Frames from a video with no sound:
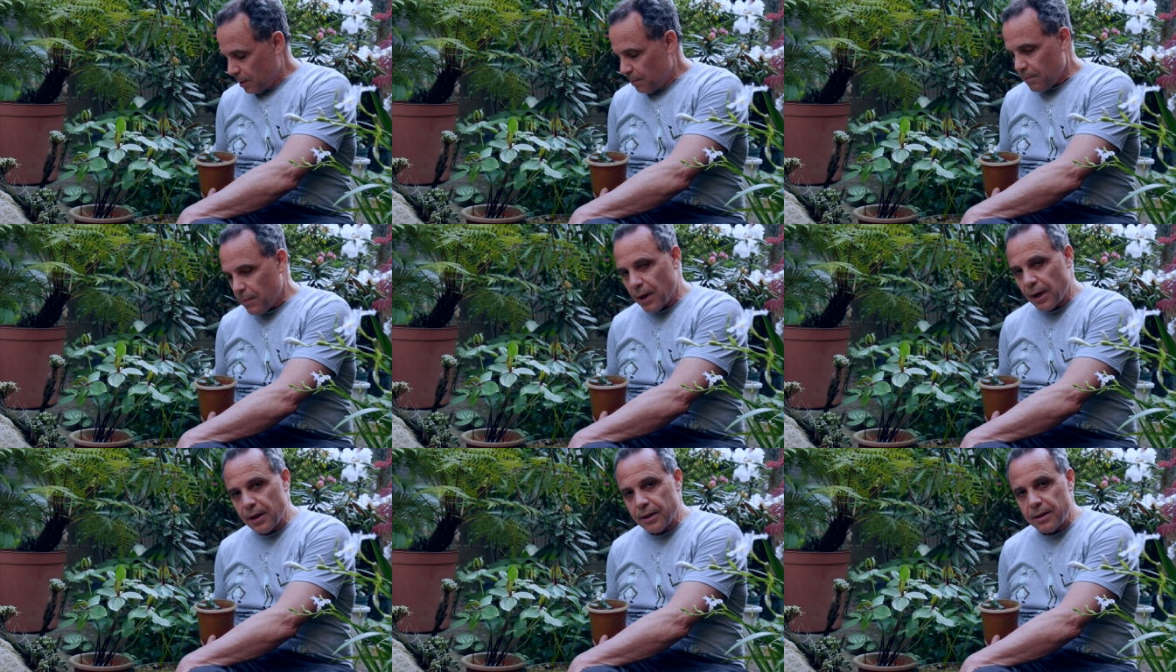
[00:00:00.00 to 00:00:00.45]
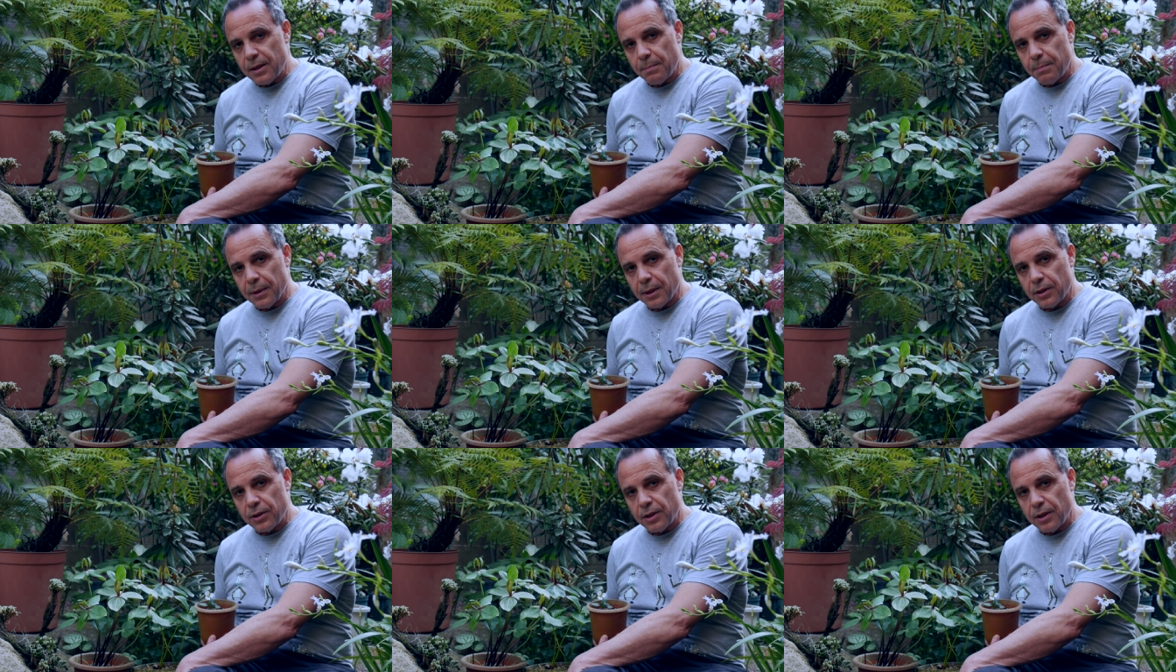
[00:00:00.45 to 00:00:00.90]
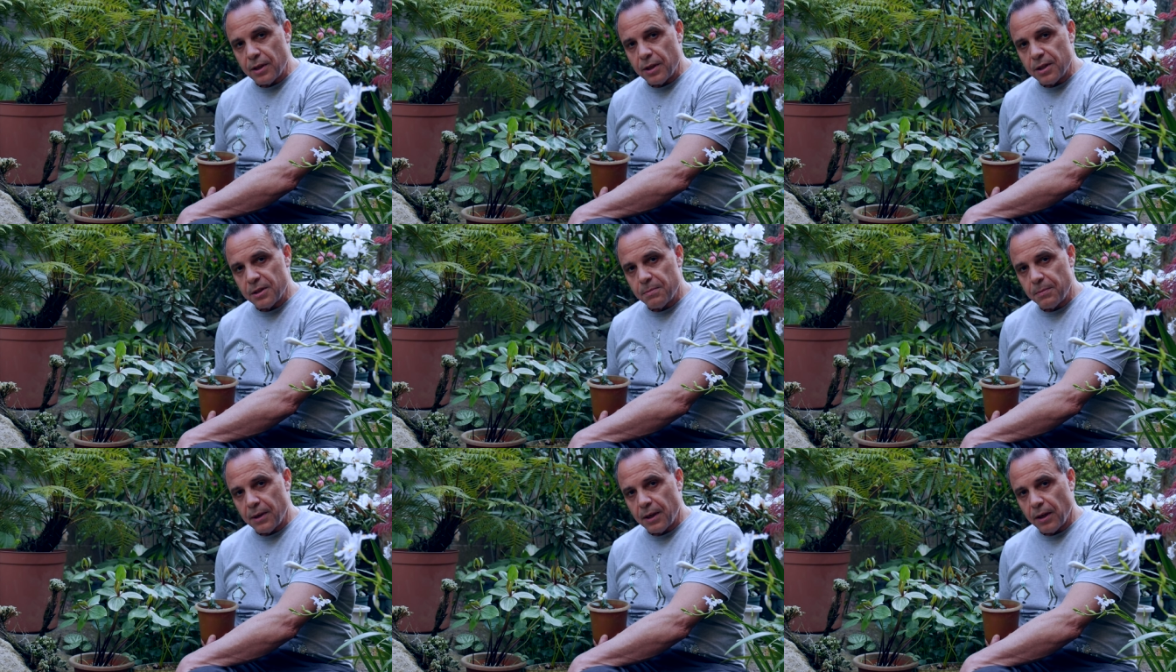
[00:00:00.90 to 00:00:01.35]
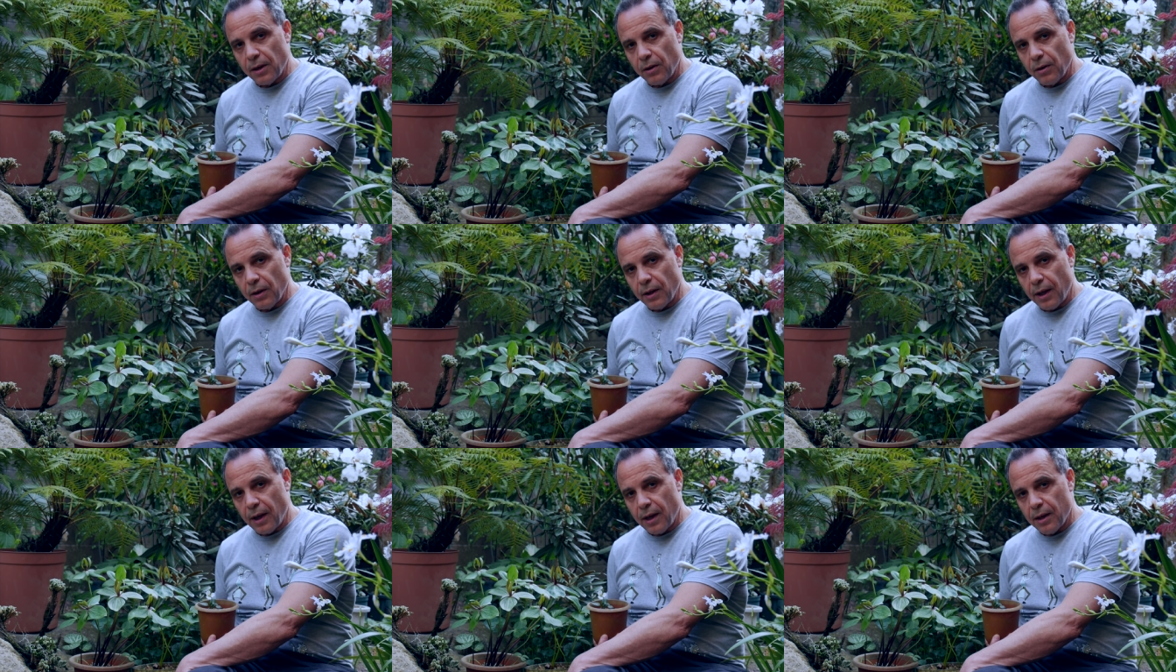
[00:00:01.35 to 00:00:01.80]
monotypic genus, meaning it
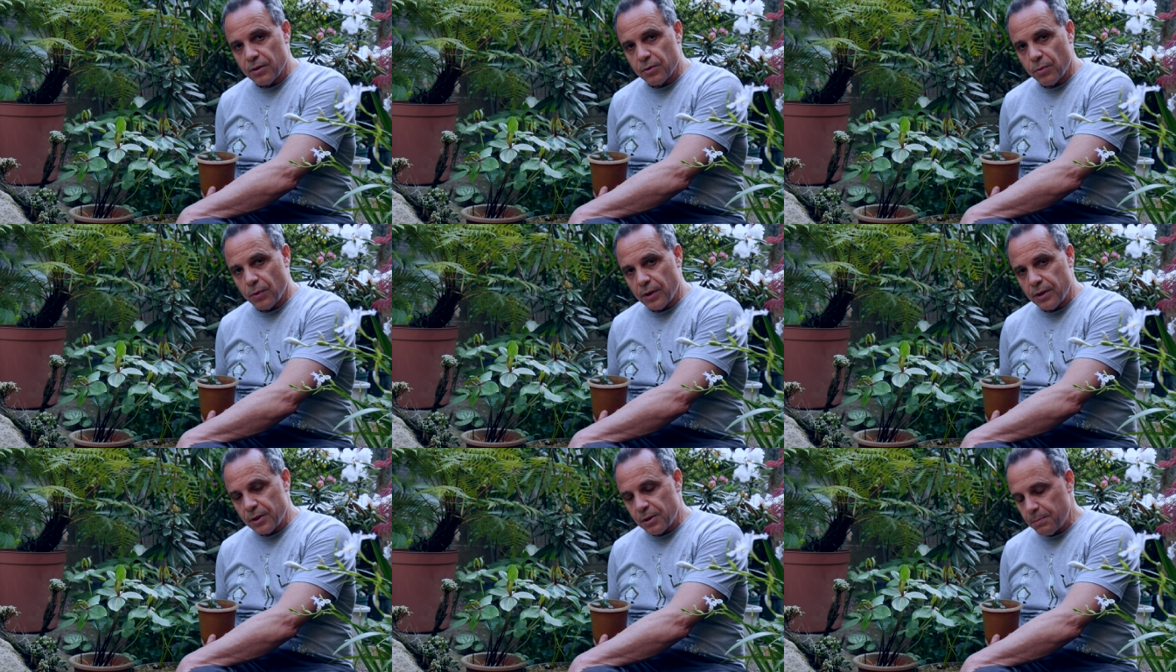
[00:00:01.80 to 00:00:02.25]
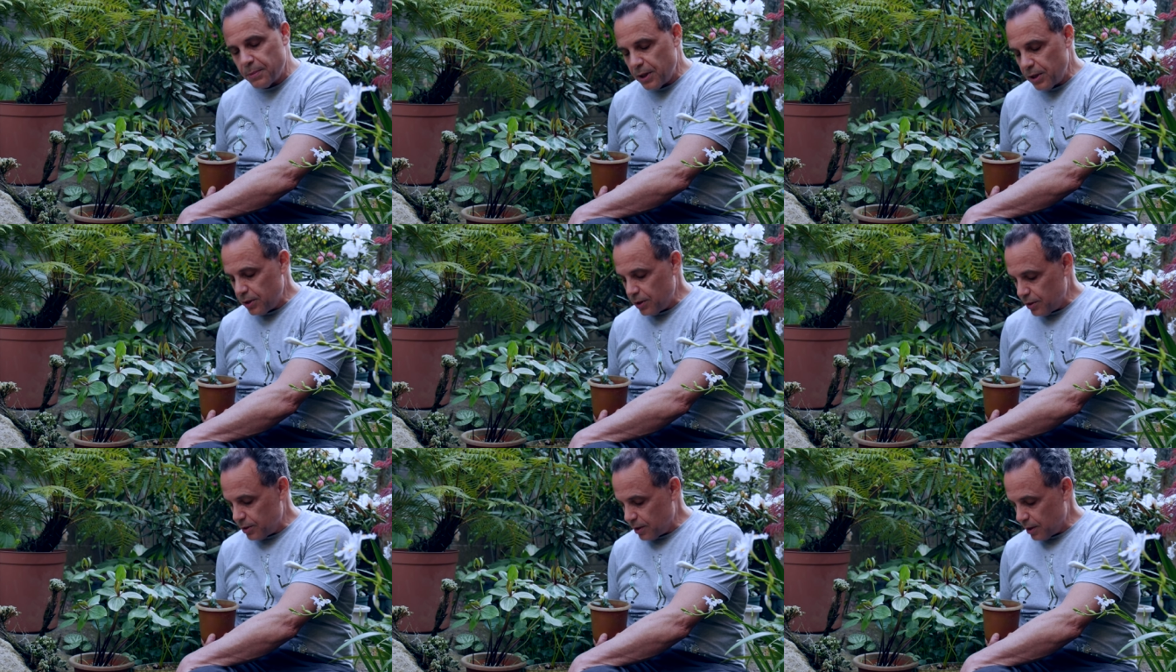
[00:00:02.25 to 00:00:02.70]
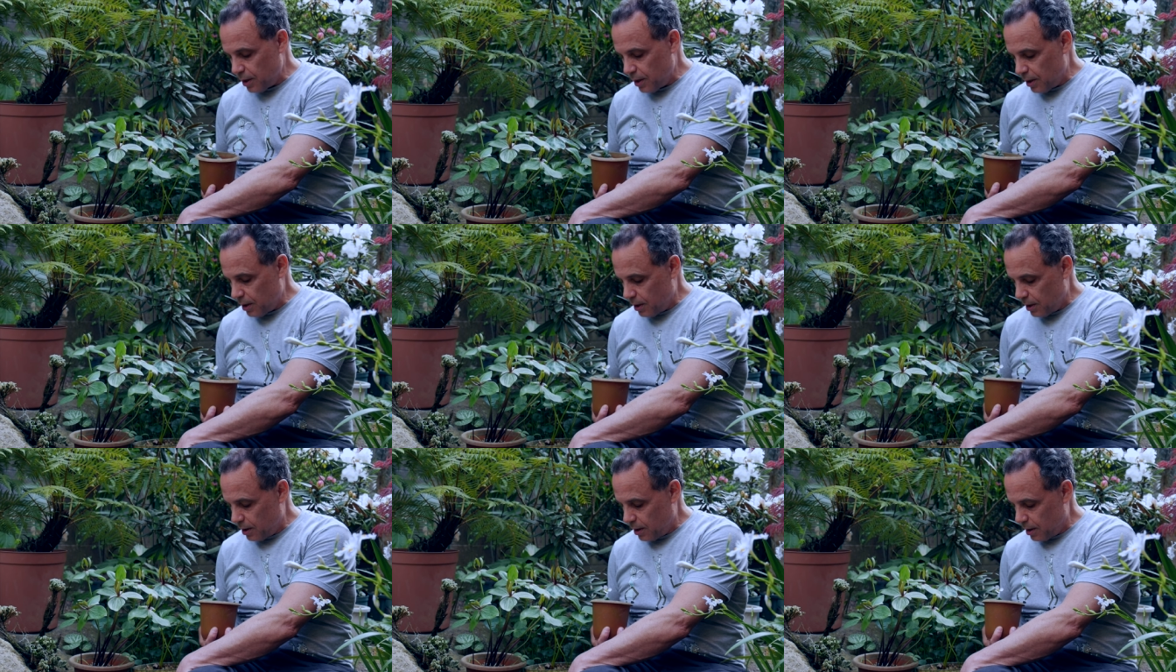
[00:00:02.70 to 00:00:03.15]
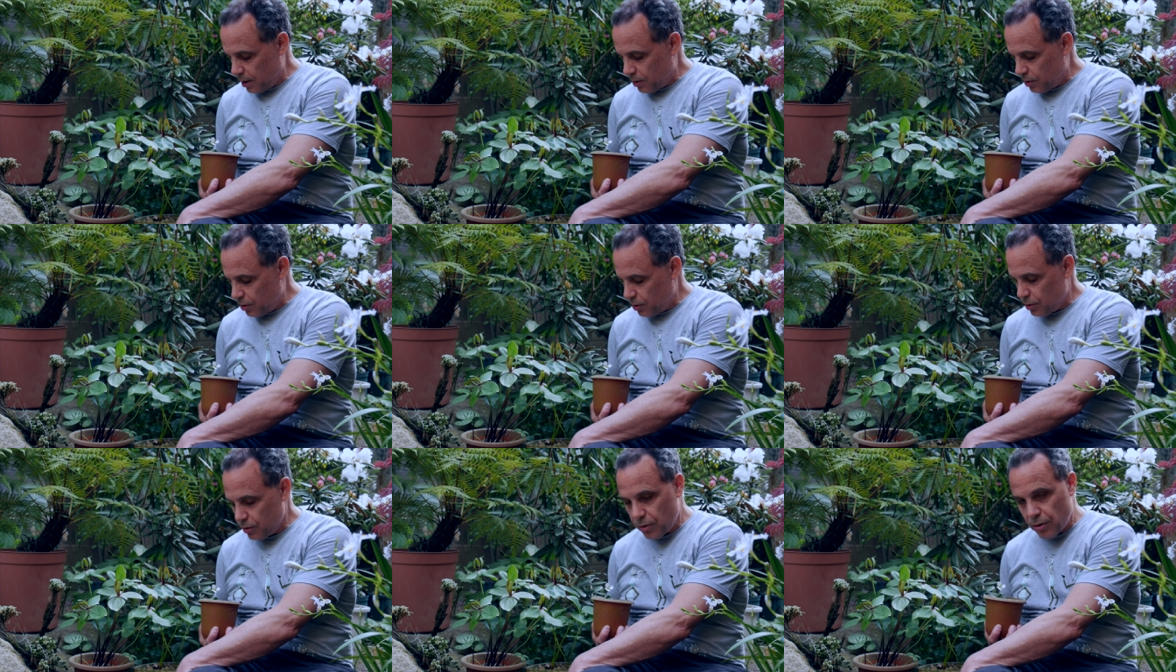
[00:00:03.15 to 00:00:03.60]
only has one species in it, and
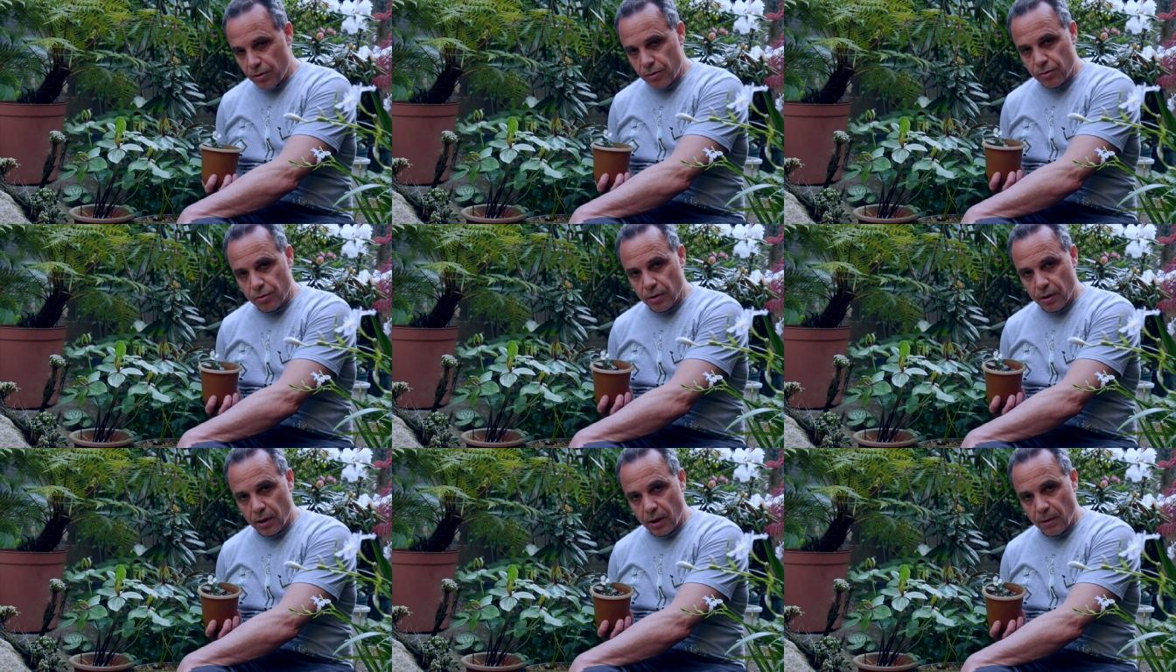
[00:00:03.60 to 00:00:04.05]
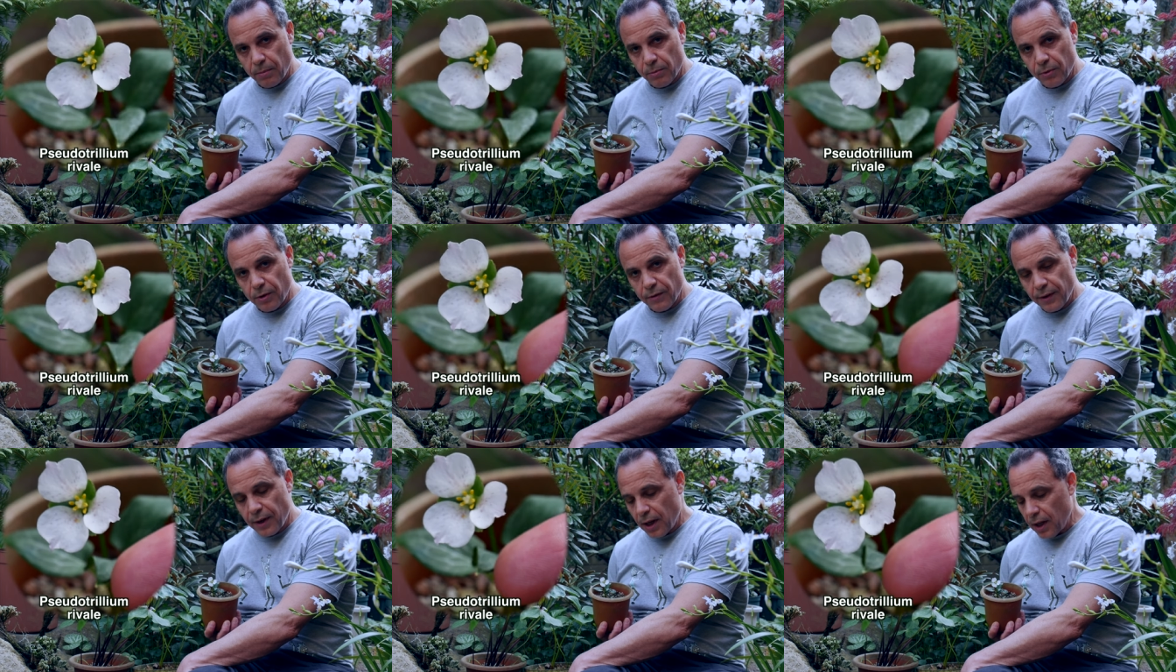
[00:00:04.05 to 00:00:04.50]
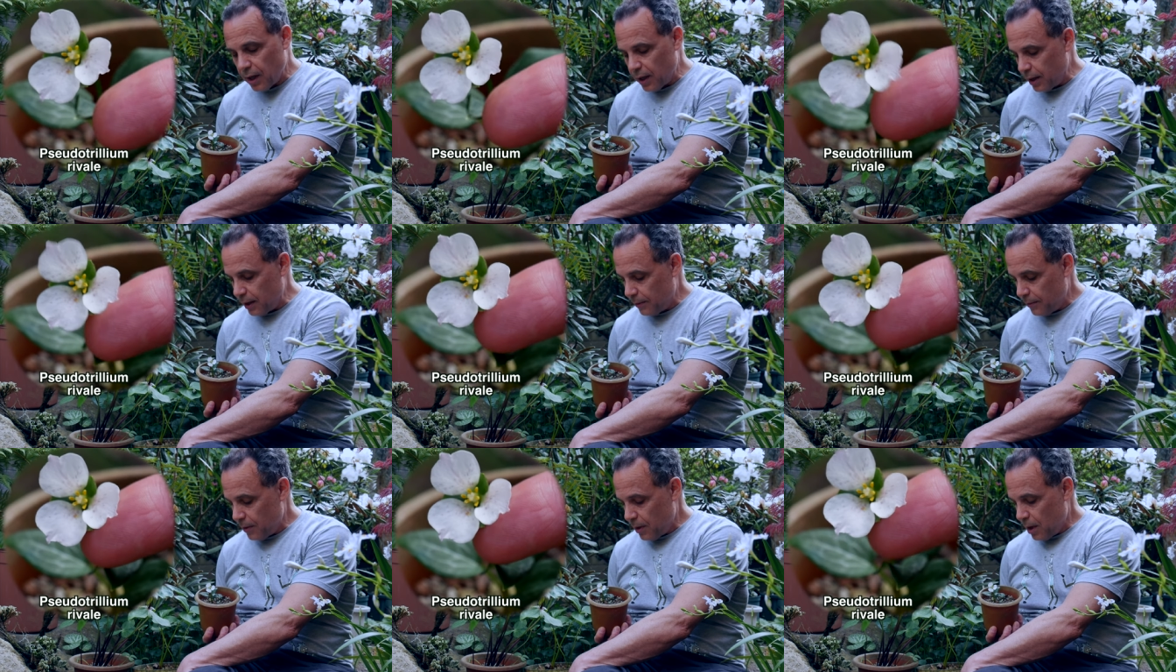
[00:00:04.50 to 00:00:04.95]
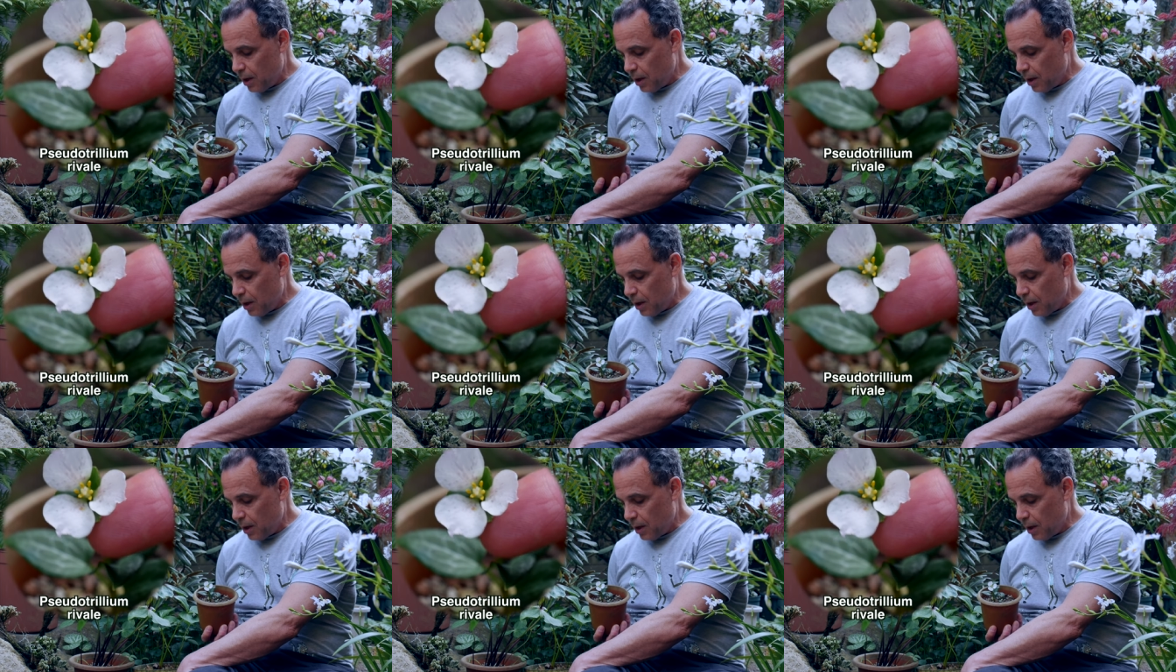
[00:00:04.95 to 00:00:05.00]
that's Pseudotrillium rivale,